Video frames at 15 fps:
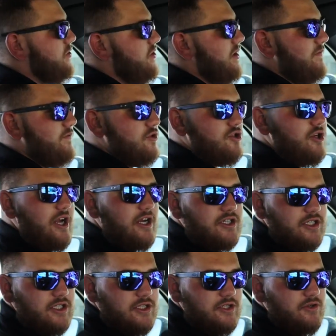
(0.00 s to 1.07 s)
you have your
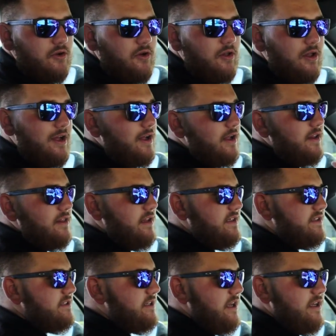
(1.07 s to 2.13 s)
traction control.
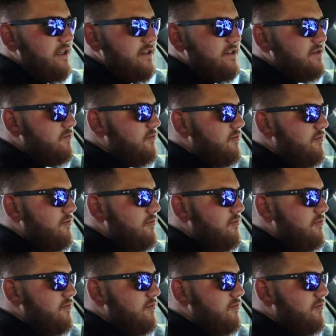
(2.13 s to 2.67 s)
Let's say it's